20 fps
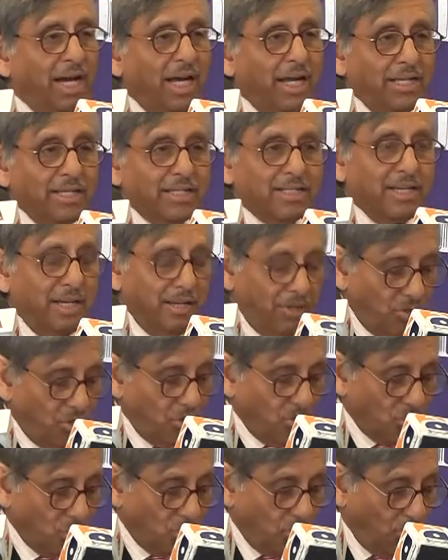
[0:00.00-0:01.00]
ISI or
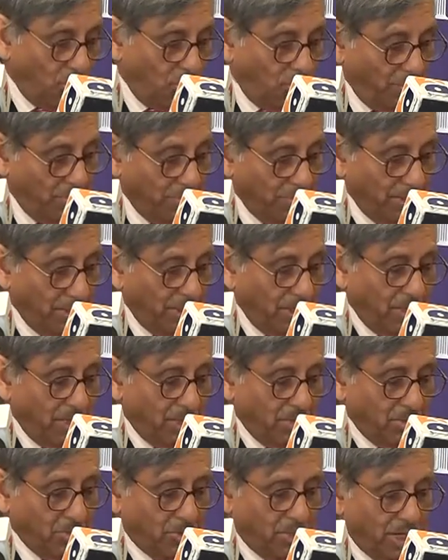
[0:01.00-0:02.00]
RAW,
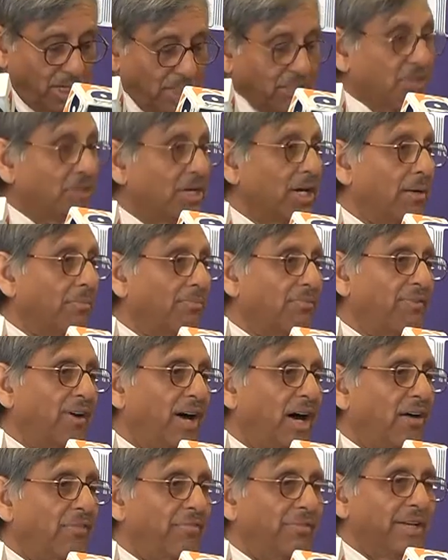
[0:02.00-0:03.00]
to conjure up
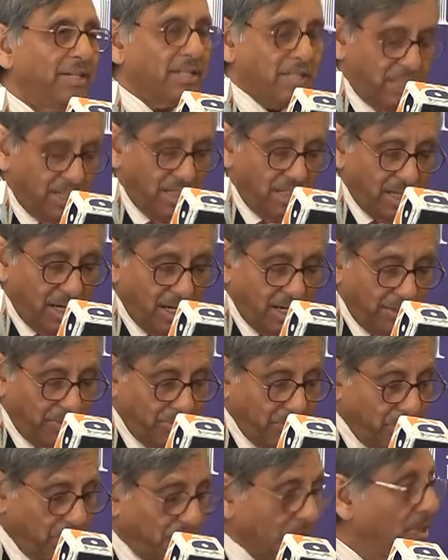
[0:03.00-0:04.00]
far-fetched
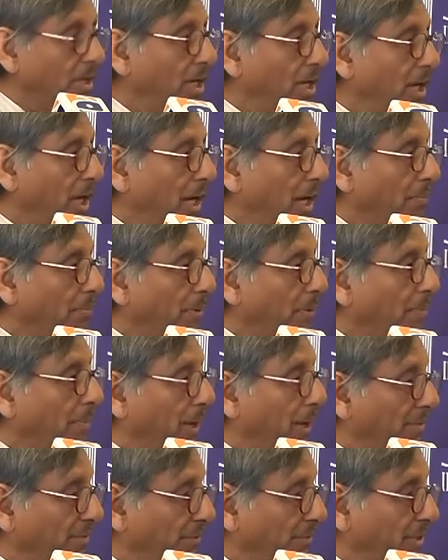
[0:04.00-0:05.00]
scenarios and
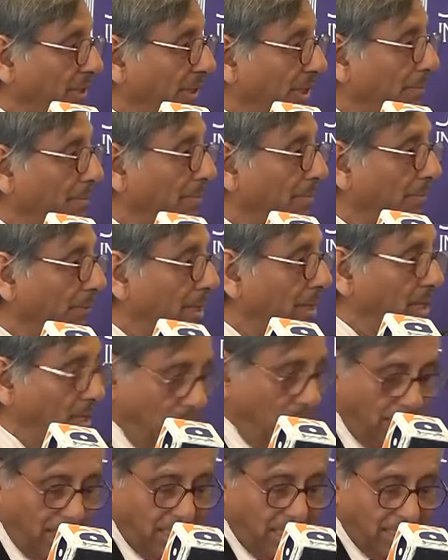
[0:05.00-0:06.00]
prepare for them,
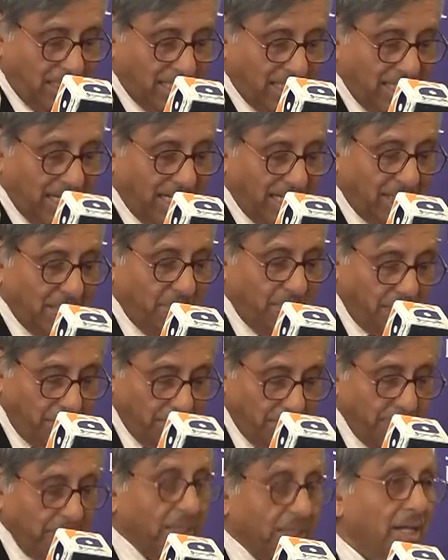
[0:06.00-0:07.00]

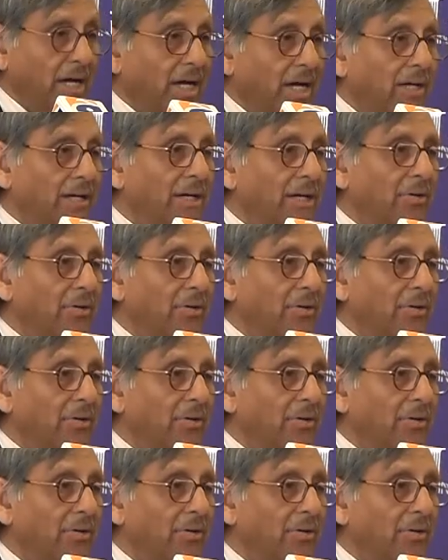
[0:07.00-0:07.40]
statesmen are